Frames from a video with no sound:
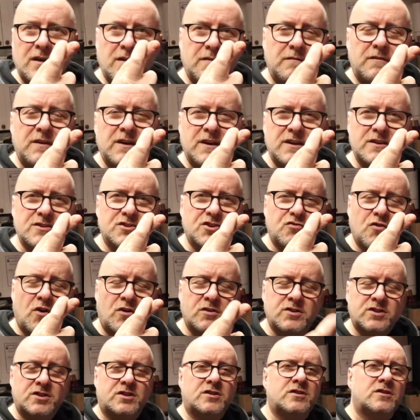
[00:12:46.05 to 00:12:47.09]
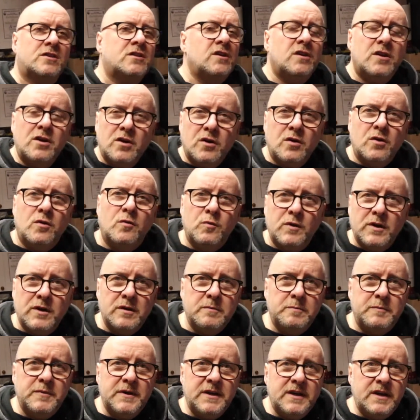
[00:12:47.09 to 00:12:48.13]
Fingers crossed, we'll
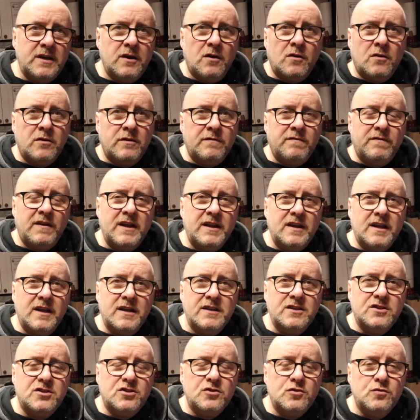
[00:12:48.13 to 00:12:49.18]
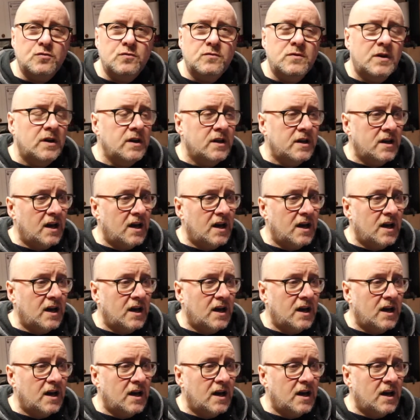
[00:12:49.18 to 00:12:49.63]
be on the flight line soon,